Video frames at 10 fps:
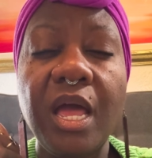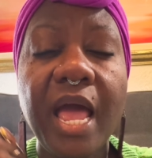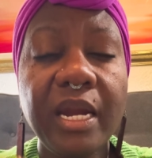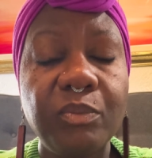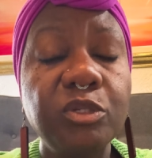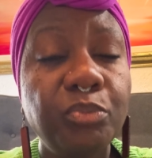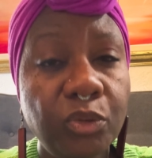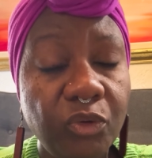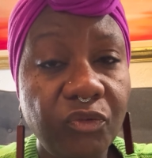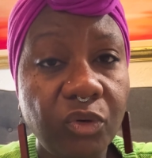and it was
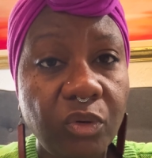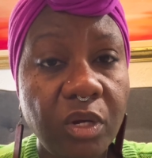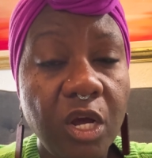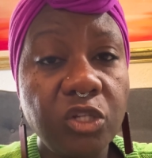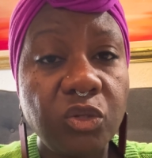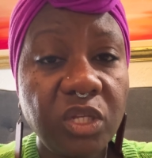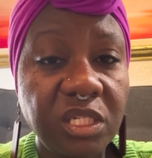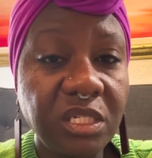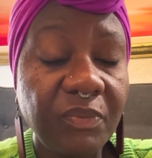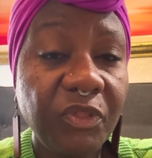beautiful. So this
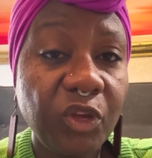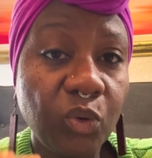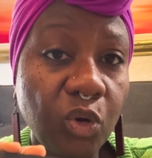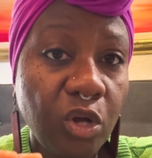is something that you can